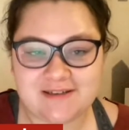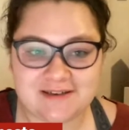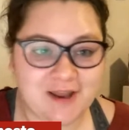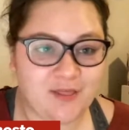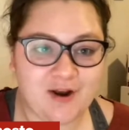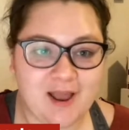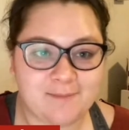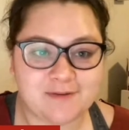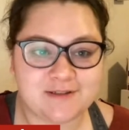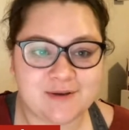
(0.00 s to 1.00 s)
another
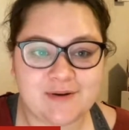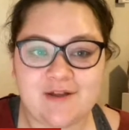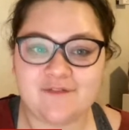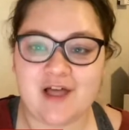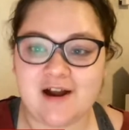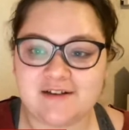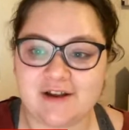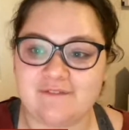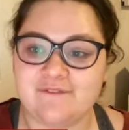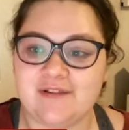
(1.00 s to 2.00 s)
episode of
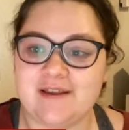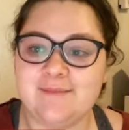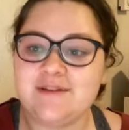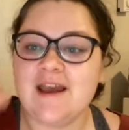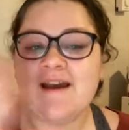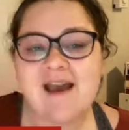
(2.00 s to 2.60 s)
Locked On Flames.